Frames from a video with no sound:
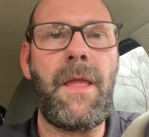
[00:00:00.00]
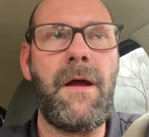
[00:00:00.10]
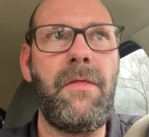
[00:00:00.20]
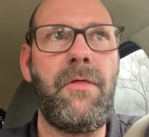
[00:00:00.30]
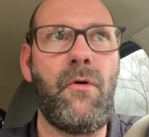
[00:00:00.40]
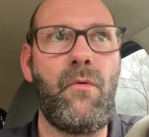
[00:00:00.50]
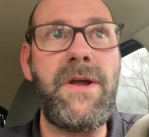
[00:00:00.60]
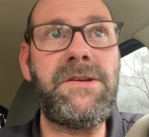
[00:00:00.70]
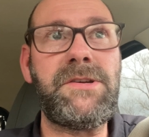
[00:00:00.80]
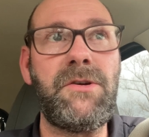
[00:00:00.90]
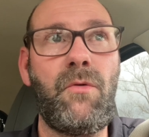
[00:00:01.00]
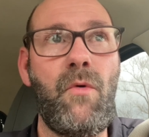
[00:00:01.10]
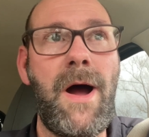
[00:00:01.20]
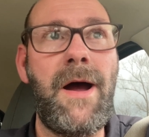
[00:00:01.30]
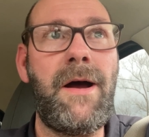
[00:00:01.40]
the reason
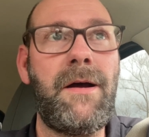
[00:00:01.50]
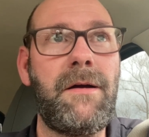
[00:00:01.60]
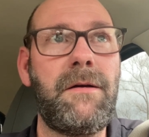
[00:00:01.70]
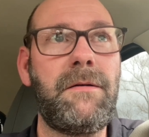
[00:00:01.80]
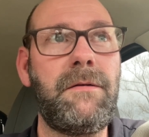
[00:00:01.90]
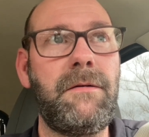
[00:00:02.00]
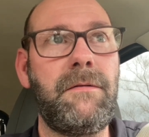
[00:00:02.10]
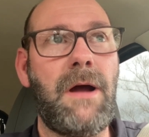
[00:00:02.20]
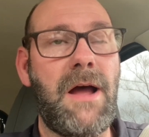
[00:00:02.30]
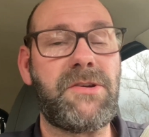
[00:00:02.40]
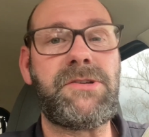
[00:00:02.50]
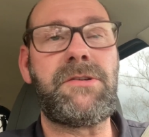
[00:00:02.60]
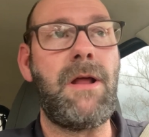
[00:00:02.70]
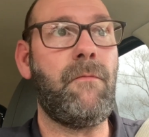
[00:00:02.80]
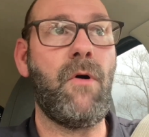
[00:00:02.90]
why
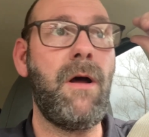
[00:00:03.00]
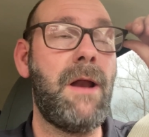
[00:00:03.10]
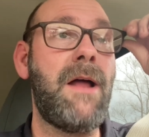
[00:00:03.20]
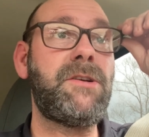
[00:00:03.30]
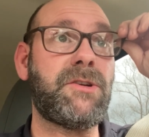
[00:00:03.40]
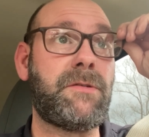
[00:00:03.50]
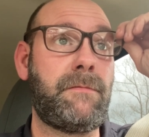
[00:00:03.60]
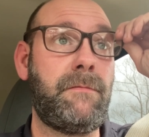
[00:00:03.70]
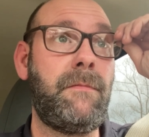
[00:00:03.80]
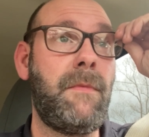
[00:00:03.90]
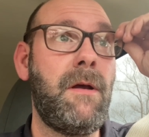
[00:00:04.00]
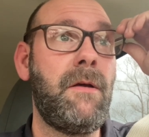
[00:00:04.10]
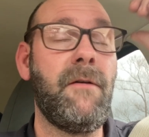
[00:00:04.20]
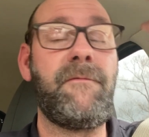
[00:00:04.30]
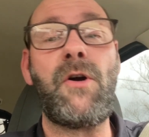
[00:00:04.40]
the
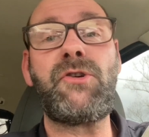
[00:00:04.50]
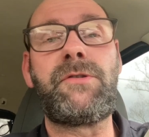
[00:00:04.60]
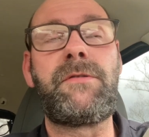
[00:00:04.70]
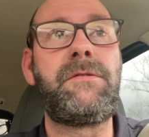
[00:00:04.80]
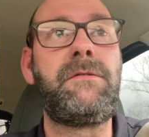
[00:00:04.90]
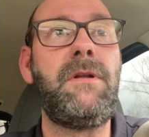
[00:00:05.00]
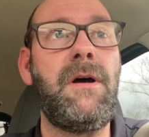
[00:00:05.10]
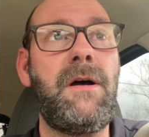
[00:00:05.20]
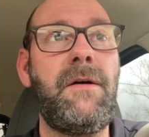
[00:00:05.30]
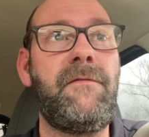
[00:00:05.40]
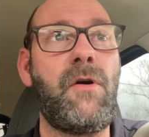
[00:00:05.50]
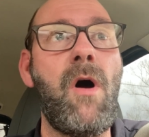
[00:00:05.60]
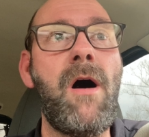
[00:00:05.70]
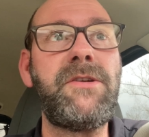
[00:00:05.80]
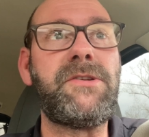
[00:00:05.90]
first
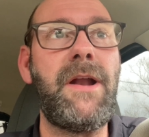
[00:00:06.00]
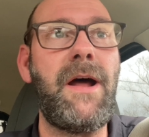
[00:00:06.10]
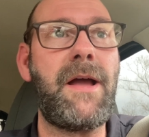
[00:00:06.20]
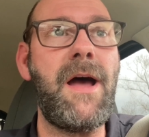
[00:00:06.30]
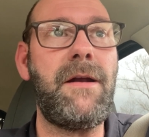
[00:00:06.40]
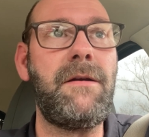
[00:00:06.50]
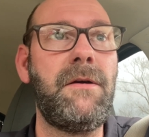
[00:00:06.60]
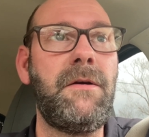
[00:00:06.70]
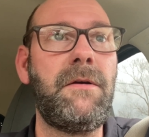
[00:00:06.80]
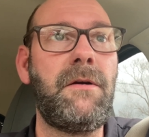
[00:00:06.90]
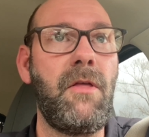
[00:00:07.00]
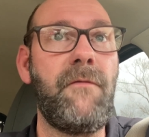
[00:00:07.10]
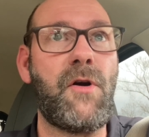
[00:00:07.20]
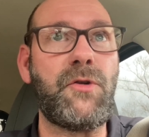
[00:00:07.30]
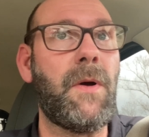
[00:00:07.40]
Virage that I got, or the
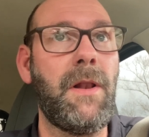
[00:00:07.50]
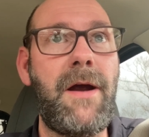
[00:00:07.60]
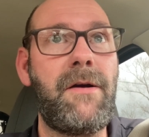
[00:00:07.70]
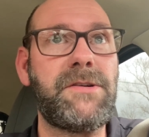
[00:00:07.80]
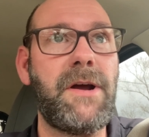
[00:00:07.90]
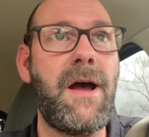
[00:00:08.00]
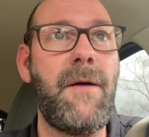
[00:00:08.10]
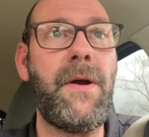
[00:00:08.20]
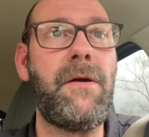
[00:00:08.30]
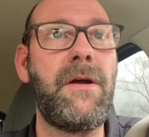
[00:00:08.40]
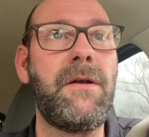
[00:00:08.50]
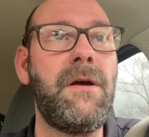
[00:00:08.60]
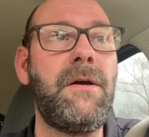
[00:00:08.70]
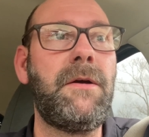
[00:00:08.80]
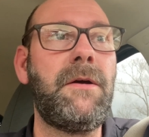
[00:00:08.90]
first Polaris I got, period,
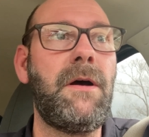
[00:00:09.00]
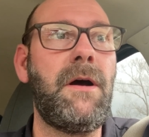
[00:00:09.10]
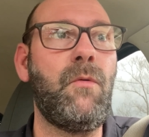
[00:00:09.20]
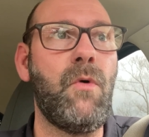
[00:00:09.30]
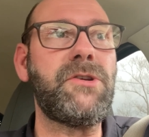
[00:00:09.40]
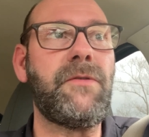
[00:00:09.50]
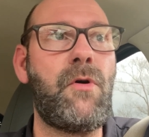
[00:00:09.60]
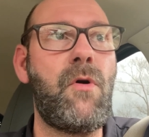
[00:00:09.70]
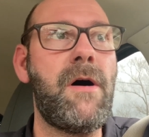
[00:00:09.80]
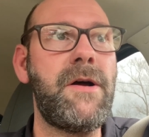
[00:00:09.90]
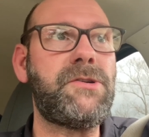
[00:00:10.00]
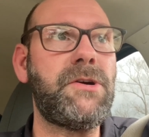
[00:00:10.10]
was a Virage,